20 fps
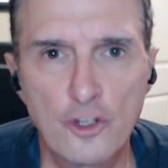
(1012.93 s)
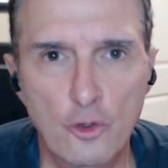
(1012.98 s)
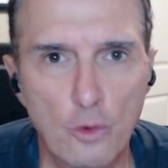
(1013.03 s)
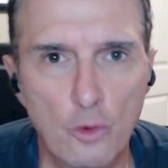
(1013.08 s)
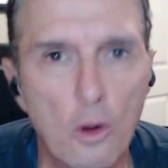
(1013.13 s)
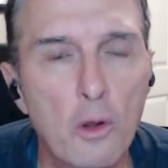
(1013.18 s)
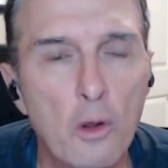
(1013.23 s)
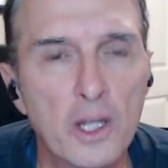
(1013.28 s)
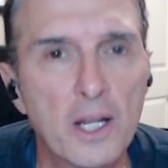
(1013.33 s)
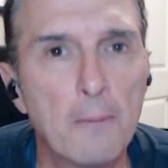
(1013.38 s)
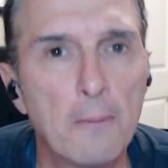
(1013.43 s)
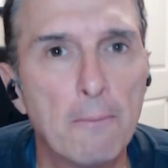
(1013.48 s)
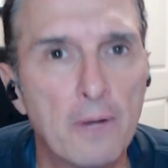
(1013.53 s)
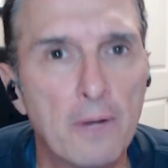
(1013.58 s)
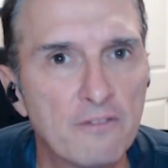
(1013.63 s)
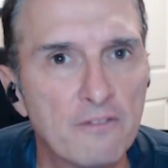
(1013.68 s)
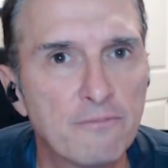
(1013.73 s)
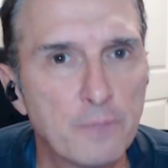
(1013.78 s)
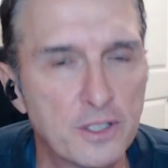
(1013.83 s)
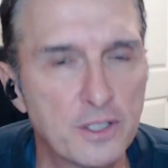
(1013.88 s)
to growing
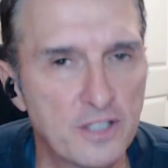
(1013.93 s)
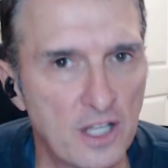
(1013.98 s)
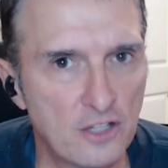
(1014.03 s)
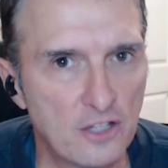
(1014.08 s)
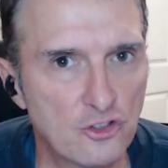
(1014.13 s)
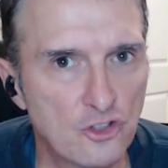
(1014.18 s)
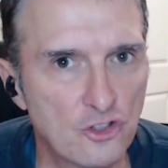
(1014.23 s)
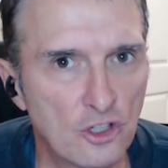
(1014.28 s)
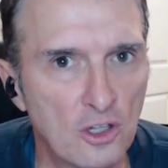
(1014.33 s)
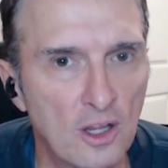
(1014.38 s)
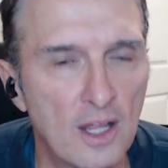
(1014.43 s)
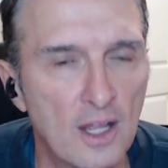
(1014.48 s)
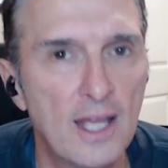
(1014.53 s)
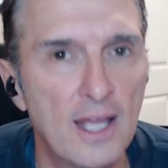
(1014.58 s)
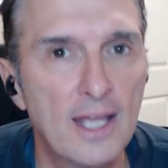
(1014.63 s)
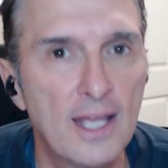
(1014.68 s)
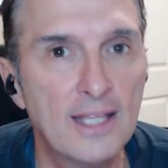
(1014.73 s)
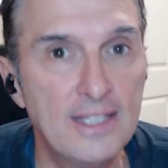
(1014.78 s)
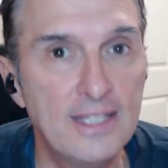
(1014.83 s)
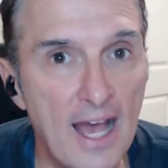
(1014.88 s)
above potential?
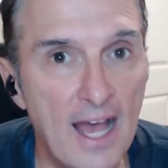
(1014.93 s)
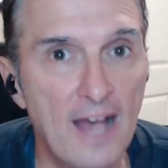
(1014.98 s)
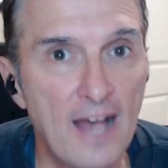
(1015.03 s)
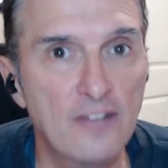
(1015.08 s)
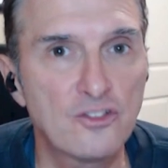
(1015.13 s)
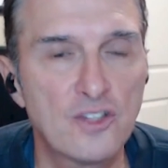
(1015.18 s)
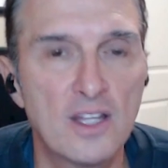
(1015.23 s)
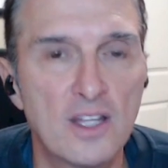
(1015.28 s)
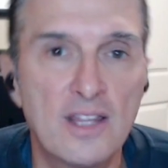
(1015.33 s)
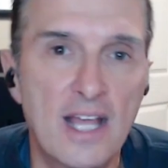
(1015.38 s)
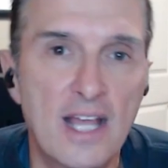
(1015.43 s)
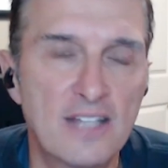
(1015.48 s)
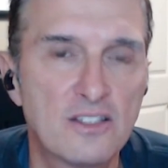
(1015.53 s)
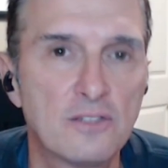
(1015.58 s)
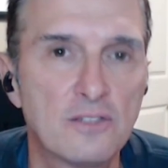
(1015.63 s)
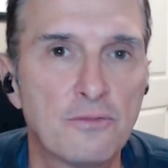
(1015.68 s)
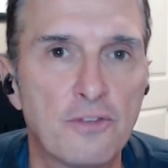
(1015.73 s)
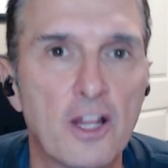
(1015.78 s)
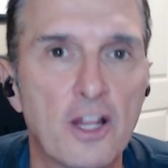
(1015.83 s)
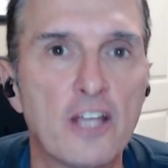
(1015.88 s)
Yes, and
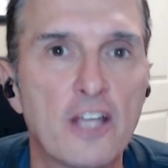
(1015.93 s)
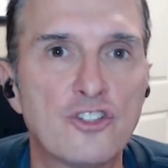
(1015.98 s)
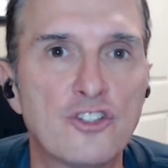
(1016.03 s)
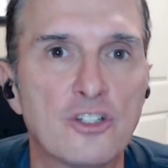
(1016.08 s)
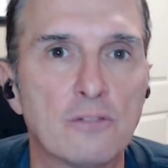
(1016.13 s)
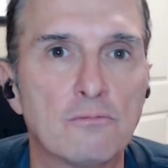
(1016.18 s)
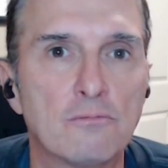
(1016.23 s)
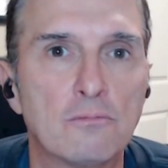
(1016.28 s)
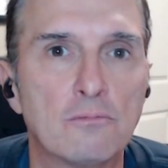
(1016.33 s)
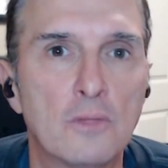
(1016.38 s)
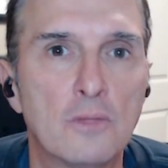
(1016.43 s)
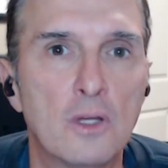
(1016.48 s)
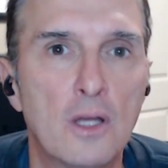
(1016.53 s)
that's inflation.